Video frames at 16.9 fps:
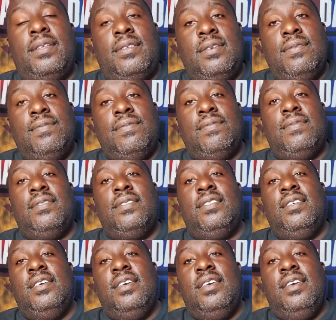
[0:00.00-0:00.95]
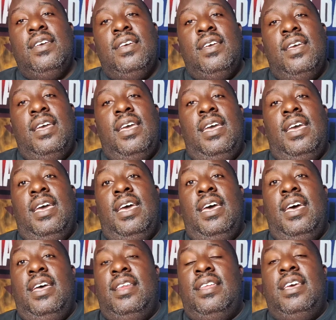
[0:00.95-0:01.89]

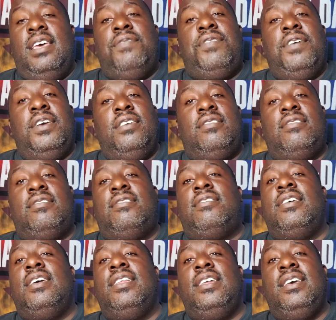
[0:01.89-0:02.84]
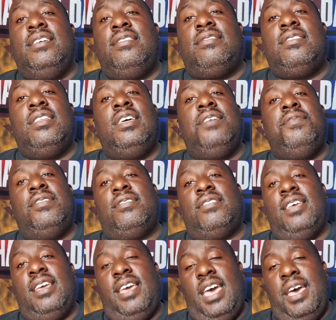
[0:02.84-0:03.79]
And if a silly, silly
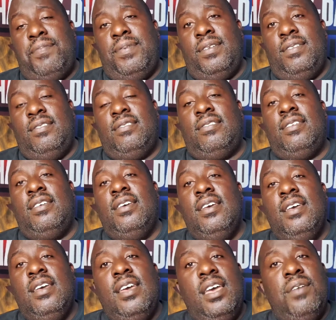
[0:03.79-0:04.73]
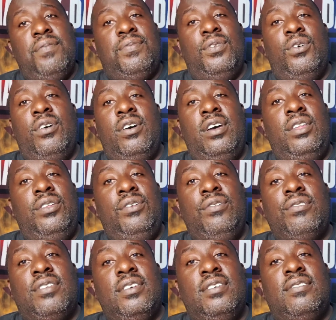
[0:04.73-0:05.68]
mistake happens and Floyd
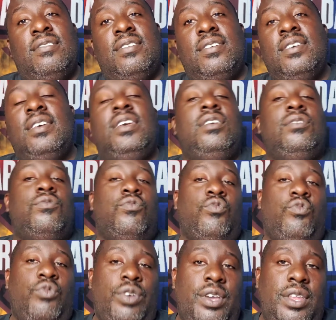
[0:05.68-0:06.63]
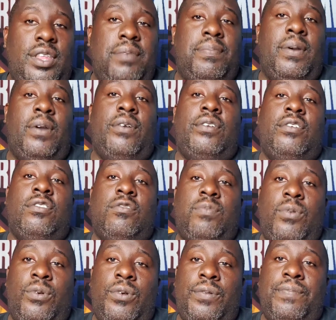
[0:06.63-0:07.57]
loses, he's really burned the
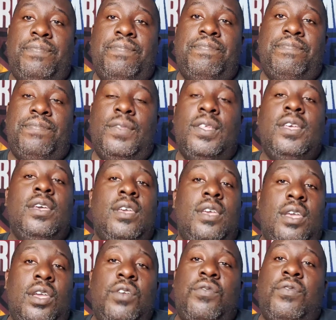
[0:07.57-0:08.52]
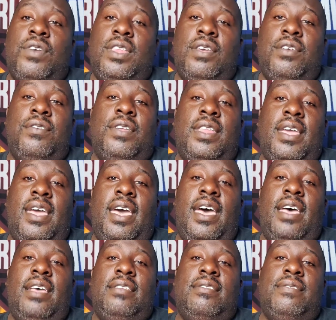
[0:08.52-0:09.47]
sport. He really, really
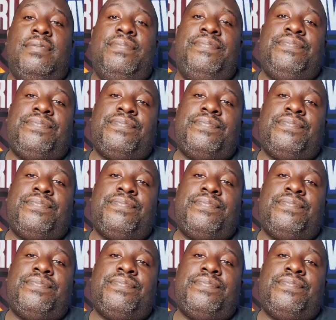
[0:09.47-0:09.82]
has.